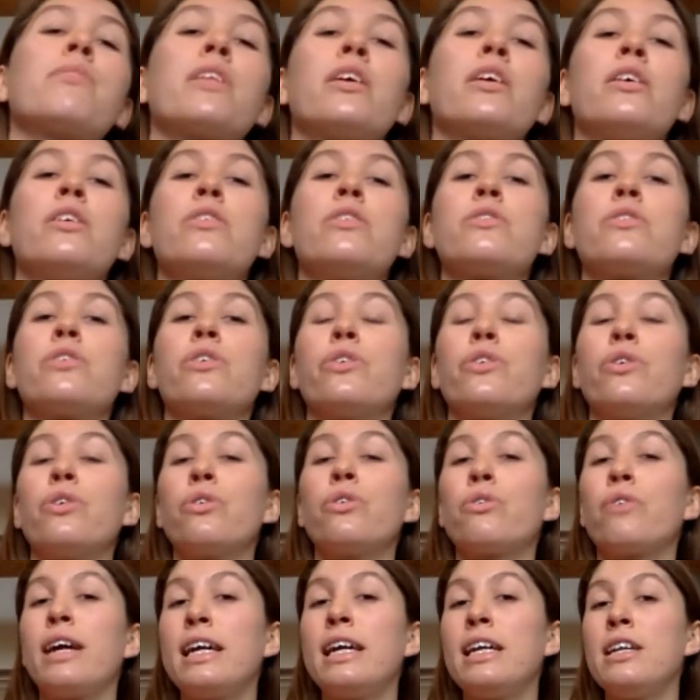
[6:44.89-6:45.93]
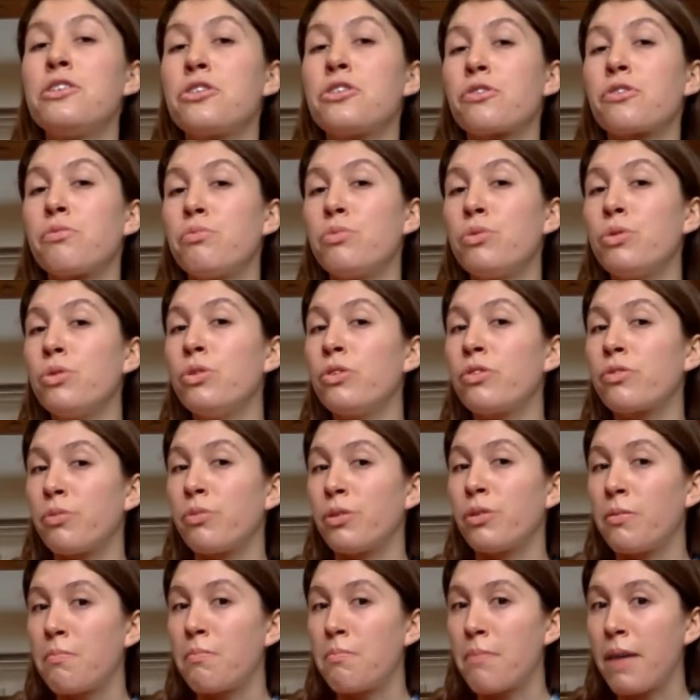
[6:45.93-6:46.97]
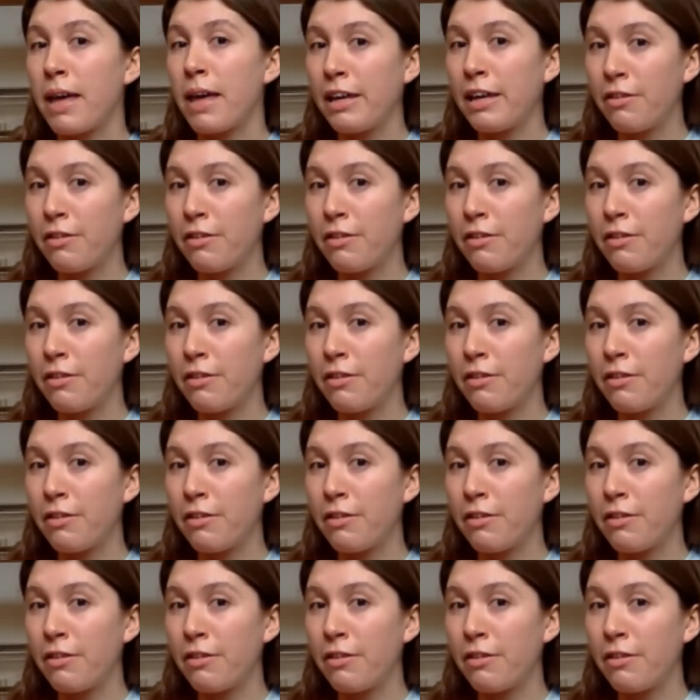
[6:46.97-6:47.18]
So your range of movement may